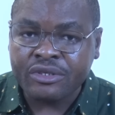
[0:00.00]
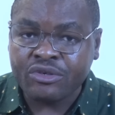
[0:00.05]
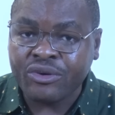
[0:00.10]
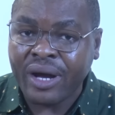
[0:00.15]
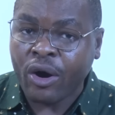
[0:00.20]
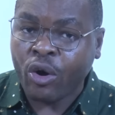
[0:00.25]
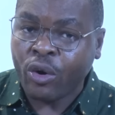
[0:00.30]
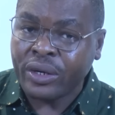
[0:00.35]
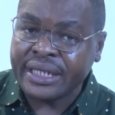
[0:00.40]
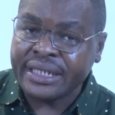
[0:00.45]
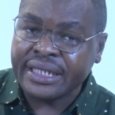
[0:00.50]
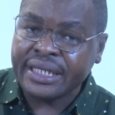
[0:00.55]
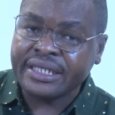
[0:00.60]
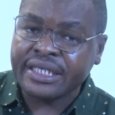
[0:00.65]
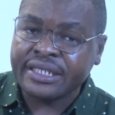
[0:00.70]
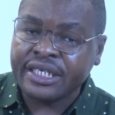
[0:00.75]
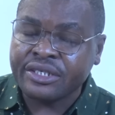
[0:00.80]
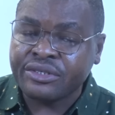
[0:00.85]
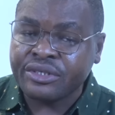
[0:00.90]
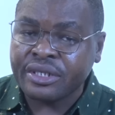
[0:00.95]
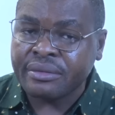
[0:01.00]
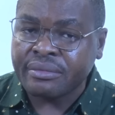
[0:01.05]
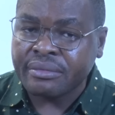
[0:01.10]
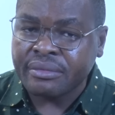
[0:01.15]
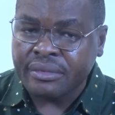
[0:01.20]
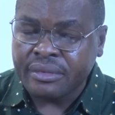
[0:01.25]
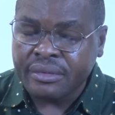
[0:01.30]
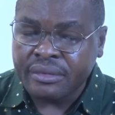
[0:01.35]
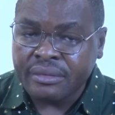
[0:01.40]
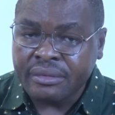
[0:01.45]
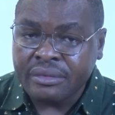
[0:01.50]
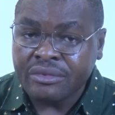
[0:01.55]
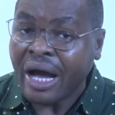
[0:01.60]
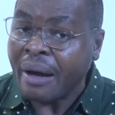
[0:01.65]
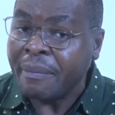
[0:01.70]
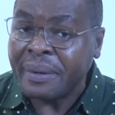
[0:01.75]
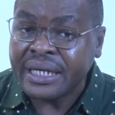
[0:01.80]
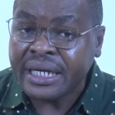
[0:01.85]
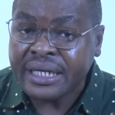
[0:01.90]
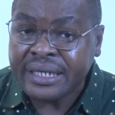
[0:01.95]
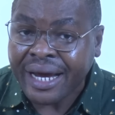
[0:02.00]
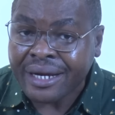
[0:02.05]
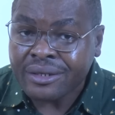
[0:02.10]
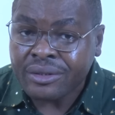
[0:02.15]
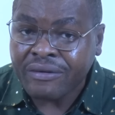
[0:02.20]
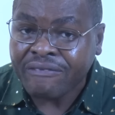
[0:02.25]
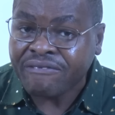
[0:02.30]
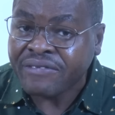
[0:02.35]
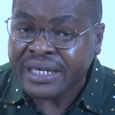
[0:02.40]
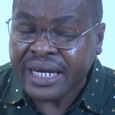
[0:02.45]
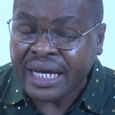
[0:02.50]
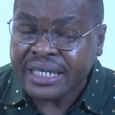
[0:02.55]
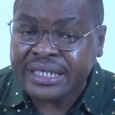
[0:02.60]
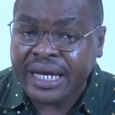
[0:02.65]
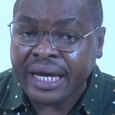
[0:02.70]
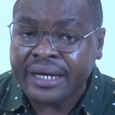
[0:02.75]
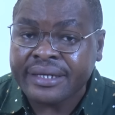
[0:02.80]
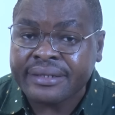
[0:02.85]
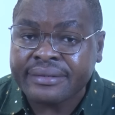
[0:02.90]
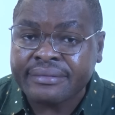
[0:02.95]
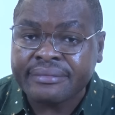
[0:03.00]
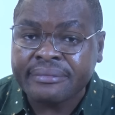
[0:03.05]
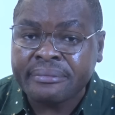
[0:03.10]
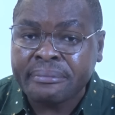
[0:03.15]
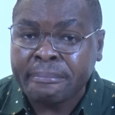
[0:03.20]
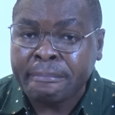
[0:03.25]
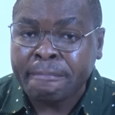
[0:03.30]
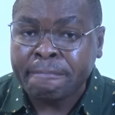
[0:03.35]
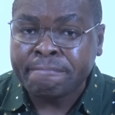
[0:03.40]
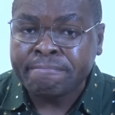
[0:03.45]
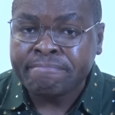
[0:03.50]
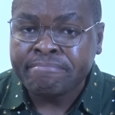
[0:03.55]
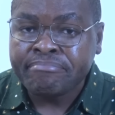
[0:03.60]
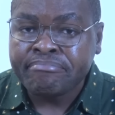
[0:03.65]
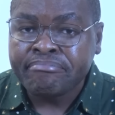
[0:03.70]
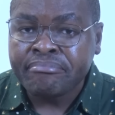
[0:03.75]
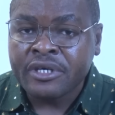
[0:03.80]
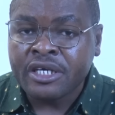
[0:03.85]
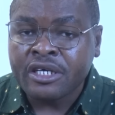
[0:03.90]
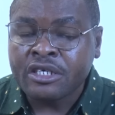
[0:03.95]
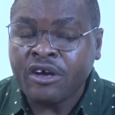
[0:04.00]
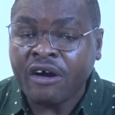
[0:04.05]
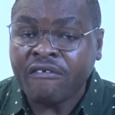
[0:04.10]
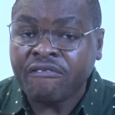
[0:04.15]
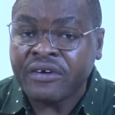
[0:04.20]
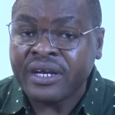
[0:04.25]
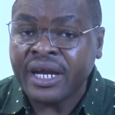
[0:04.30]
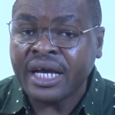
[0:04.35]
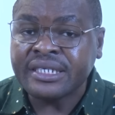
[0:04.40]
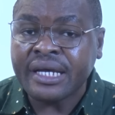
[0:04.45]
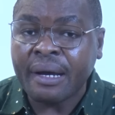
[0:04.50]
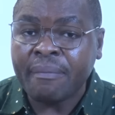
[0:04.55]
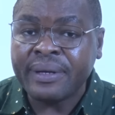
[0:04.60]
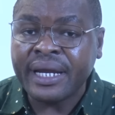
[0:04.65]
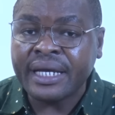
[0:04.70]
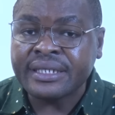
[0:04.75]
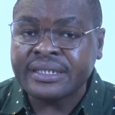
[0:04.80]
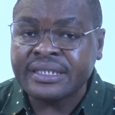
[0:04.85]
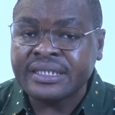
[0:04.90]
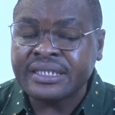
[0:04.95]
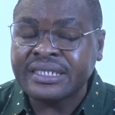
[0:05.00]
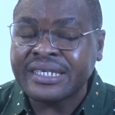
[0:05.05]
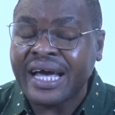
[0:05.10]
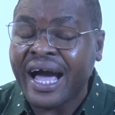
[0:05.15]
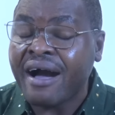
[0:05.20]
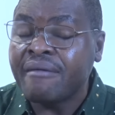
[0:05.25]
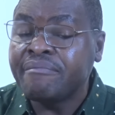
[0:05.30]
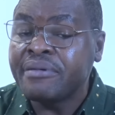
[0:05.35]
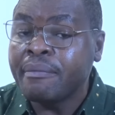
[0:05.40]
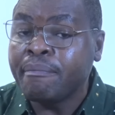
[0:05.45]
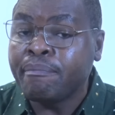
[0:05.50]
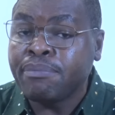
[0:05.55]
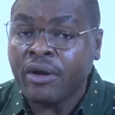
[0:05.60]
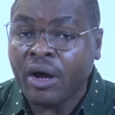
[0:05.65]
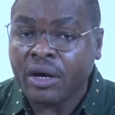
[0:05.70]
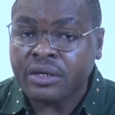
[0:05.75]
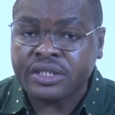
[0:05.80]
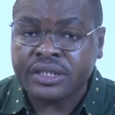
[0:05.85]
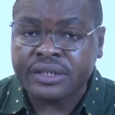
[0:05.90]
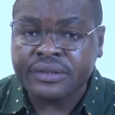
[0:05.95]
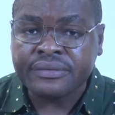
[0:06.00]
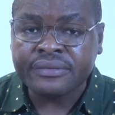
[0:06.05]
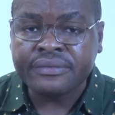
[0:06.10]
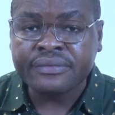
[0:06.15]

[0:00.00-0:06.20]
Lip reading: You are holding it in the dream. You have been hindered though financially. Your financial blessings have been blocked.